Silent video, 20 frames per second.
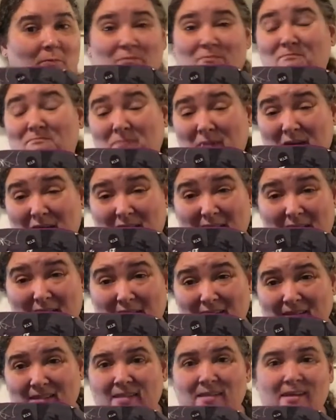
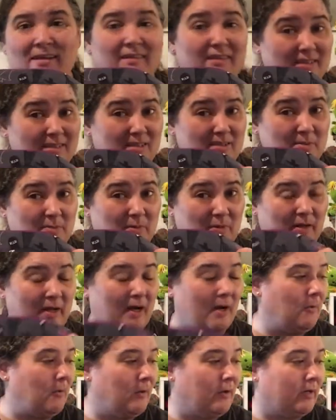Meetings, this is what I
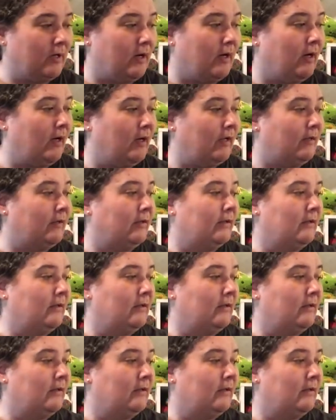work on.